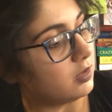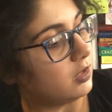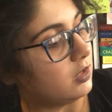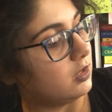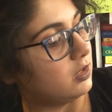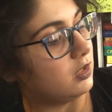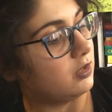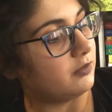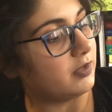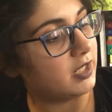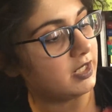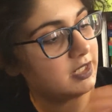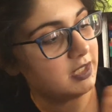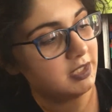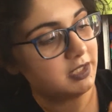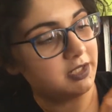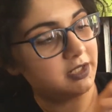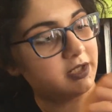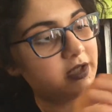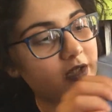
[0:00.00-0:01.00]
Uh, right
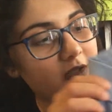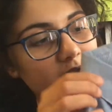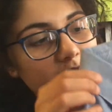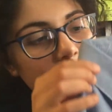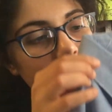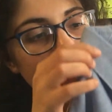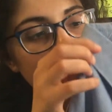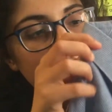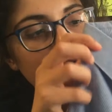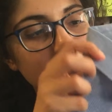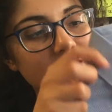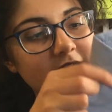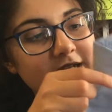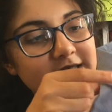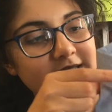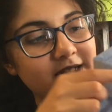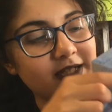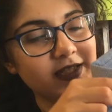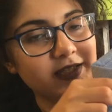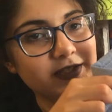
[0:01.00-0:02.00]
here on the collar
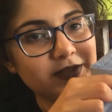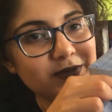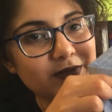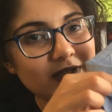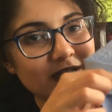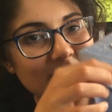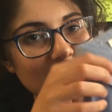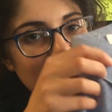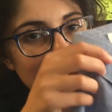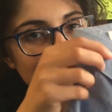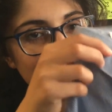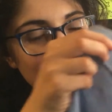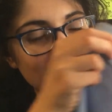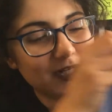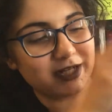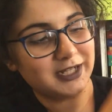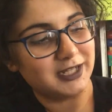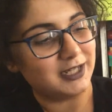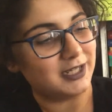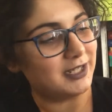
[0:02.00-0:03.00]
has like a little
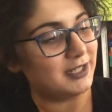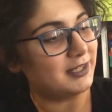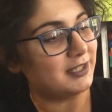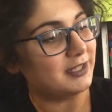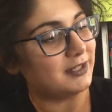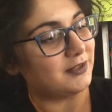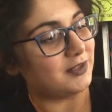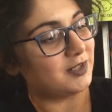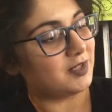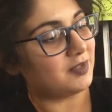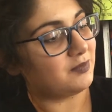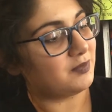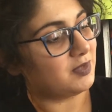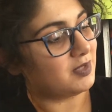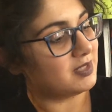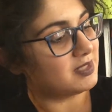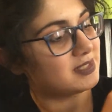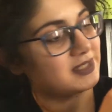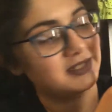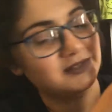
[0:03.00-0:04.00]
carrot, and then if you
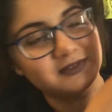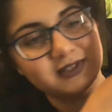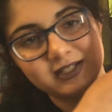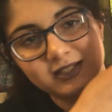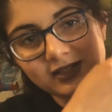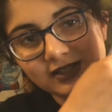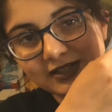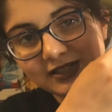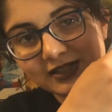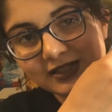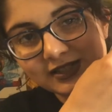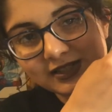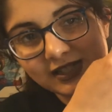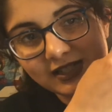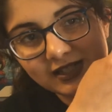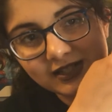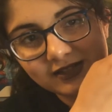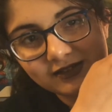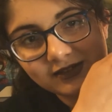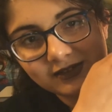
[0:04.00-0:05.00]
can see right there, there's a
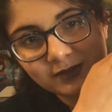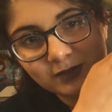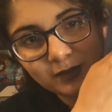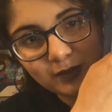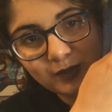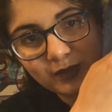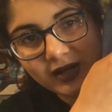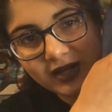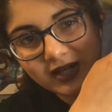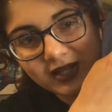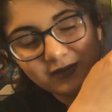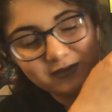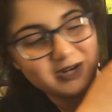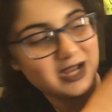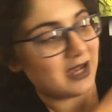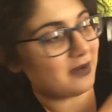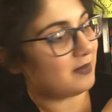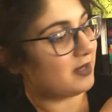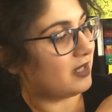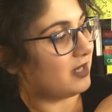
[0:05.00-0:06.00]
little bunny
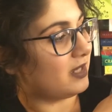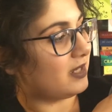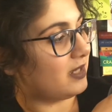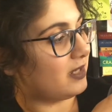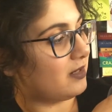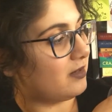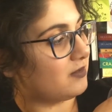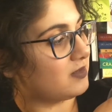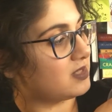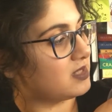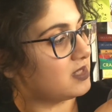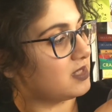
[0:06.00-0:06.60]
rabbit. Oh, it's